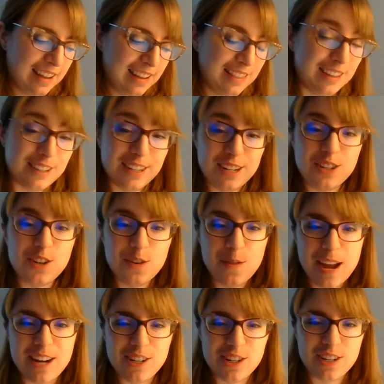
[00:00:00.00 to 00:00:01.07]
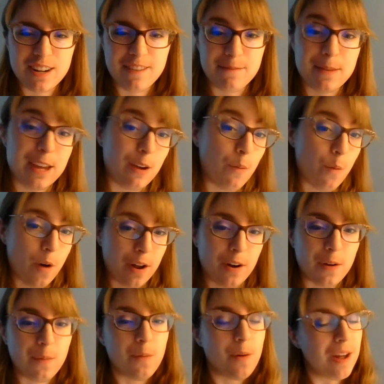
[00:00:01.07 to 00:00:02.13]
the situation of being
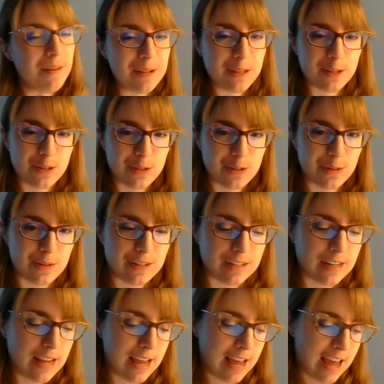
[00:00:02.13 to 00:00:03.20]
one-on-one with a student